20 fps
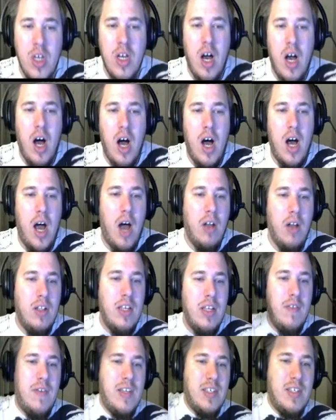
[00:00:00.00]
I'll
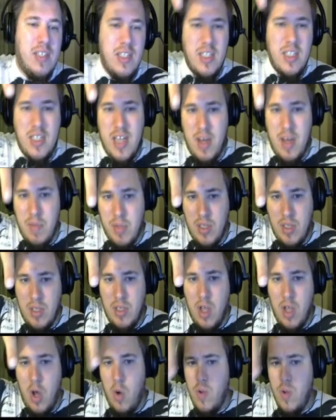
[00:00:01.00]
leave his link down
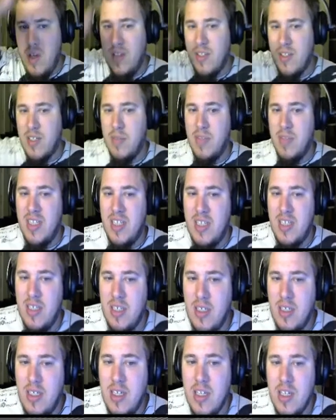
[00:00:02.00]
below. He's going to be
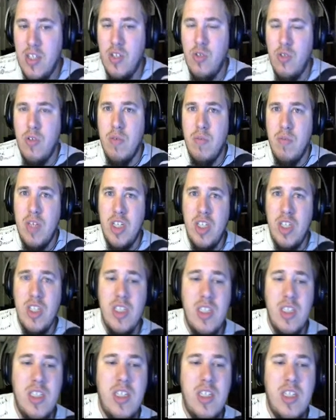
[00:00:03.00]
does do commissions.